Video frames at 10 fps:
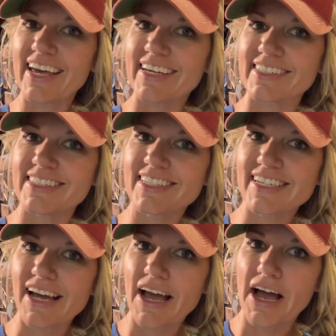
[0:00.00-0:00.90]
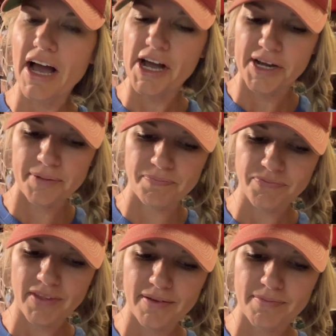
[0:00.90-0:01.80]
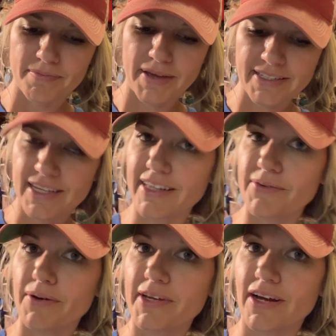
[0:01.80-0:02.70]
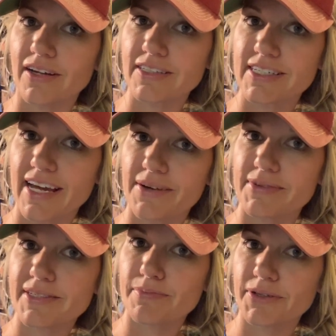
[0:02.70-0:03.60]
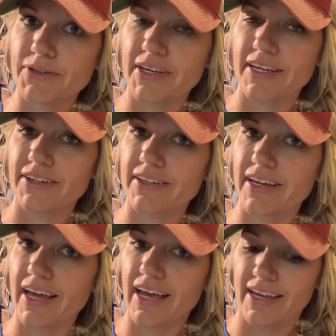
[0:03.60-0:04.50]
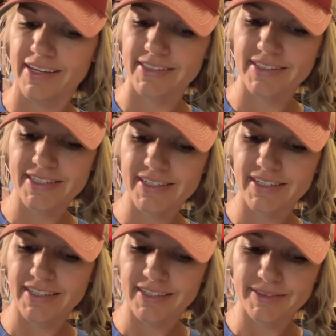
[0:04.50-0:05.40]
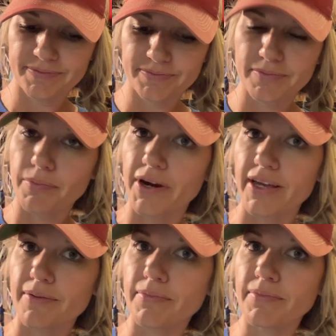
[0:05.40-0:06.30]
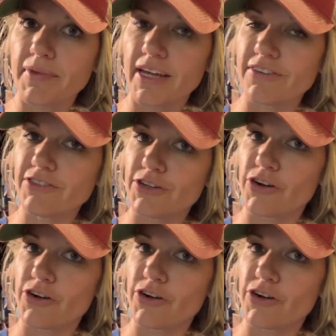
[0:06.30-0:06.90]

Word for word: and um, basically what we caught today was bluegill and brim and a few